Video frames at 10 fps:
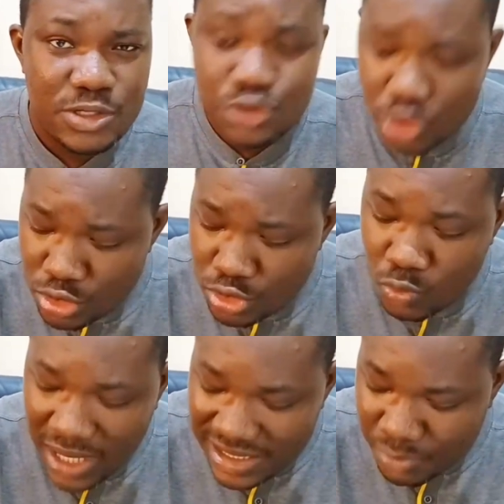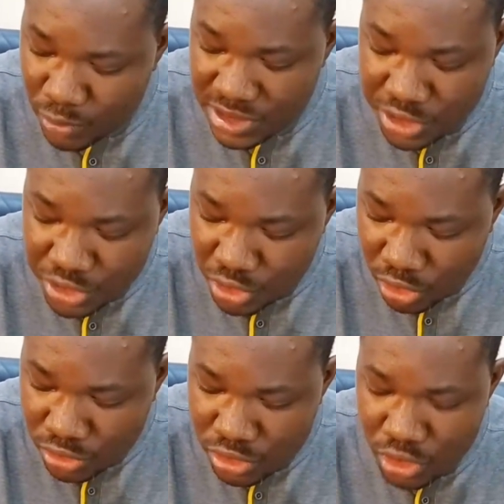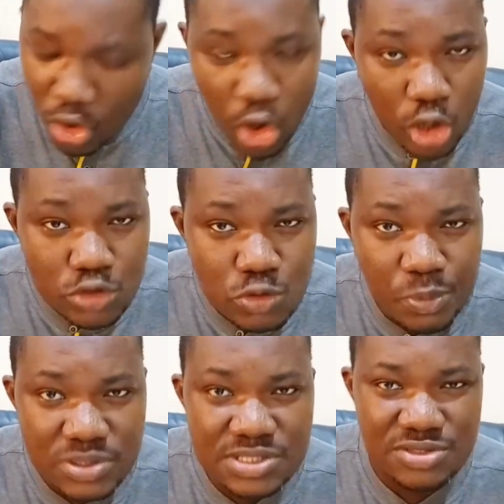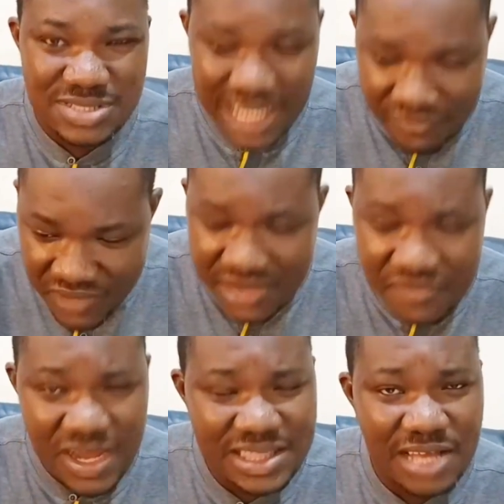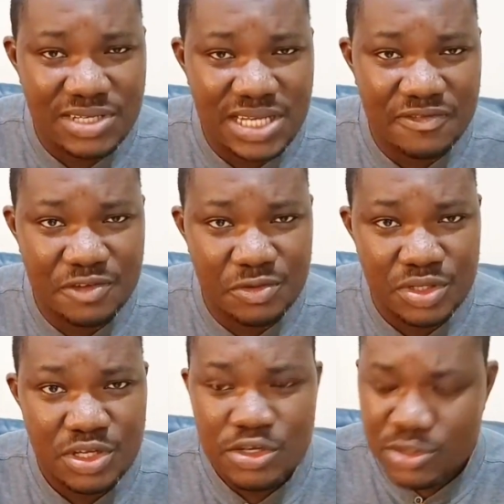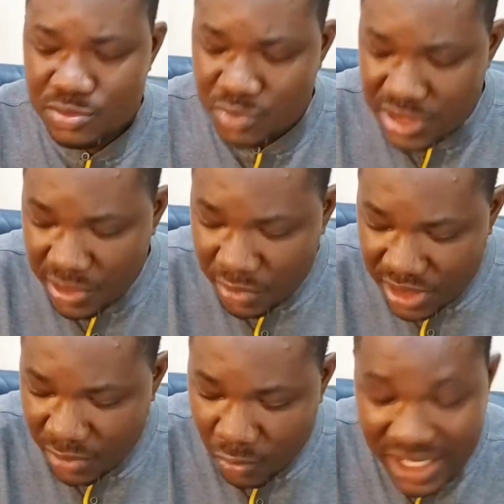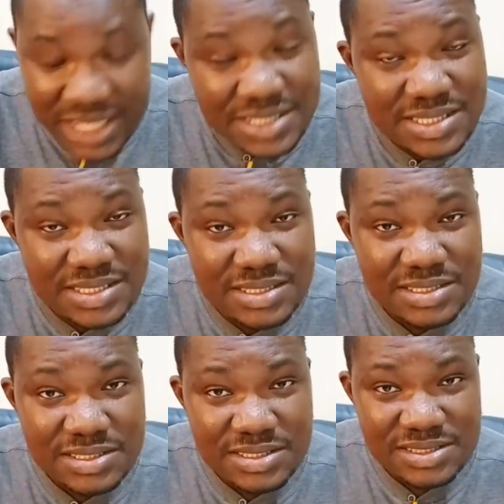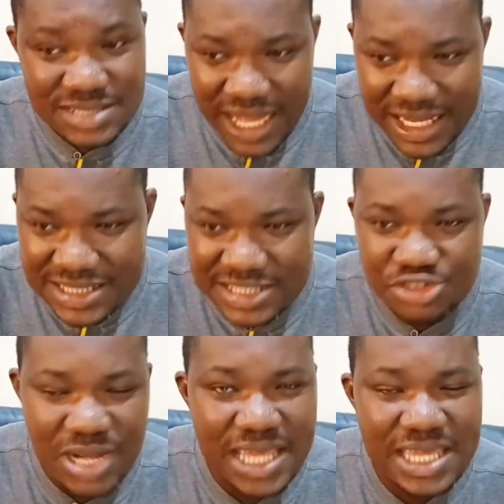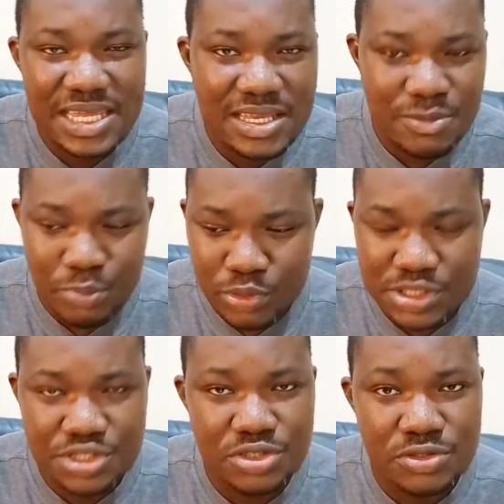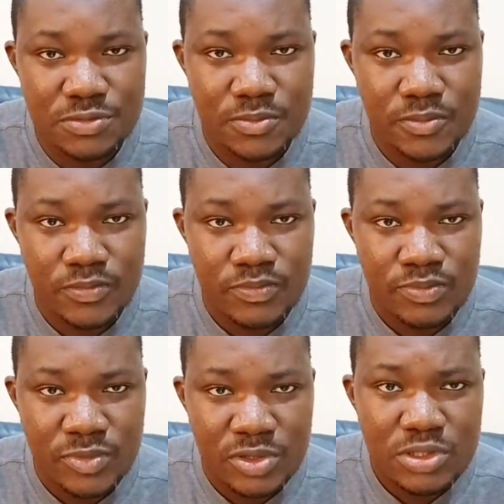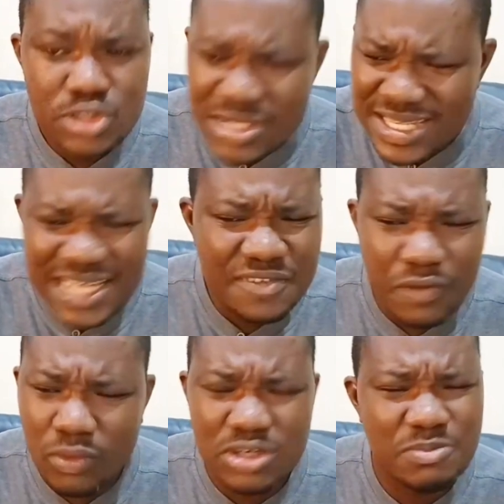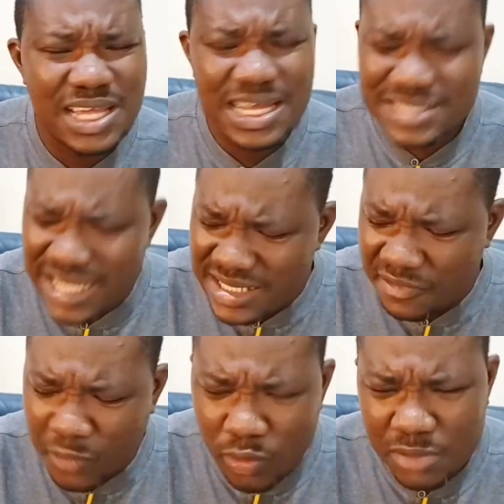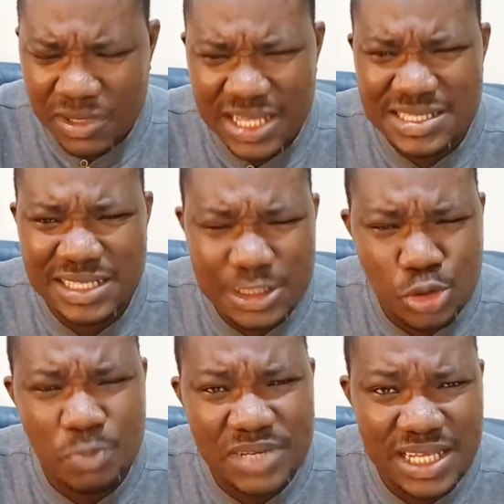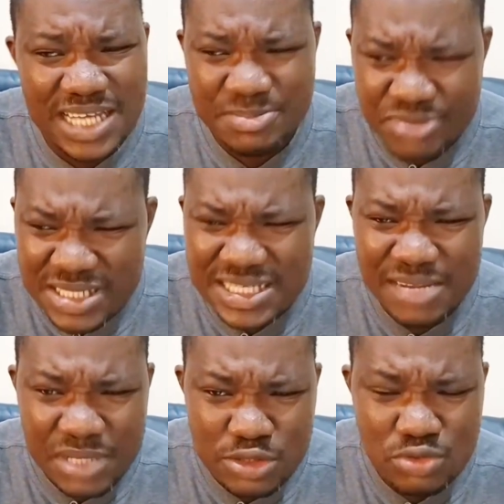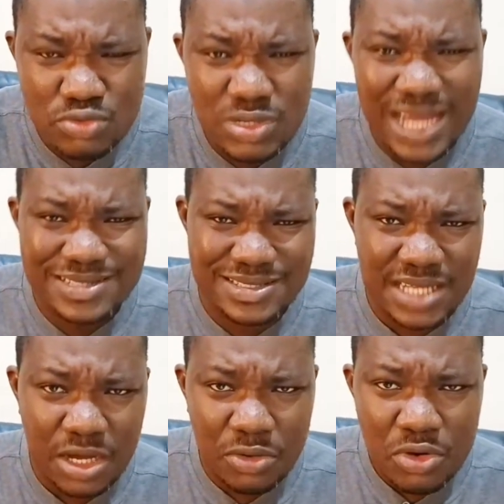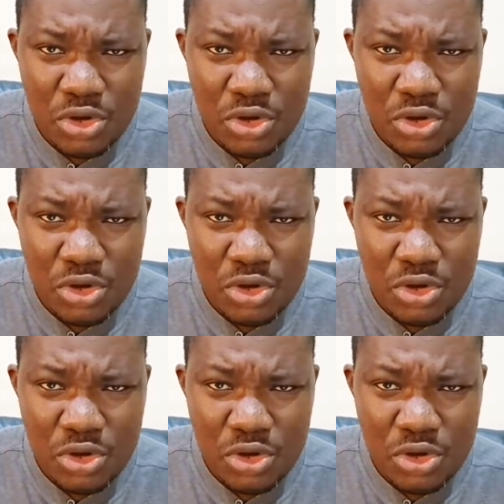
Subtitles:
Just one position or two positions are very vital on that field. The wings and the striking position. Let's get the forward players, get the forward players that are top players, bring them into Arsenal,